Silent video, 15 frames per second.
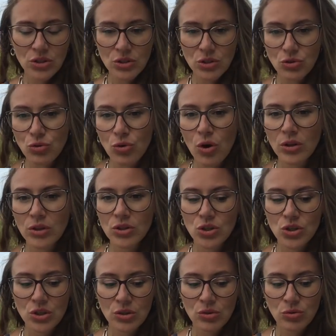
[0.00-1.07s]

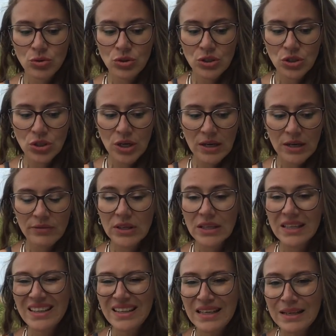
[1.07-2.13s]
astrology, into such kind of a
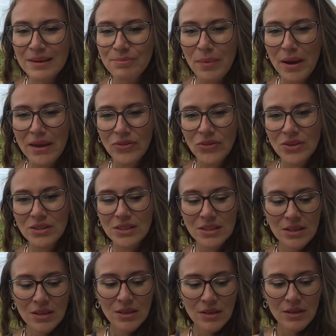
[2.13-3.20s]
healing methods
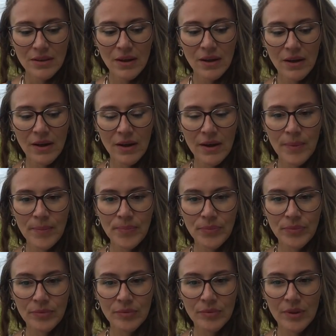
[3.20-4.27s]

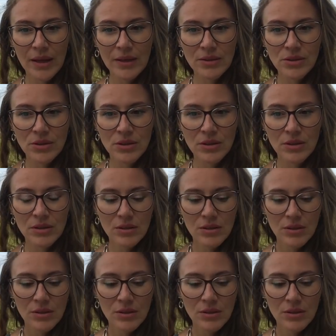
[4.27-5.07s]
that are